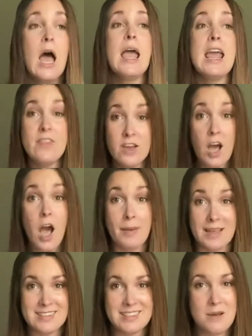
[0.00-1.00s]
In the
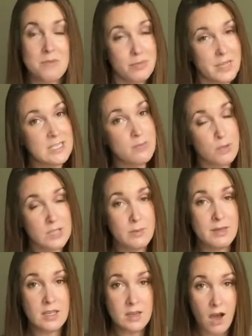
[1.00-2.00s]
comments, please put
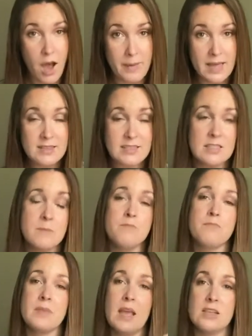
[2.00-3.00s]
them in the comments
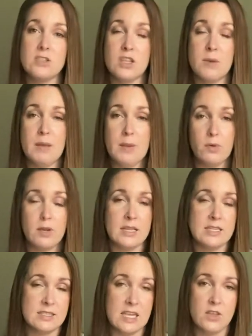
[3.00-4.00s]
so that people
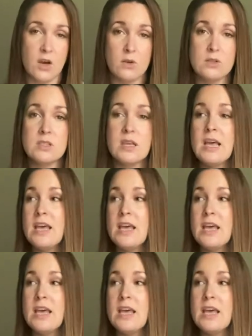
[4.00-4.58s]
can see those.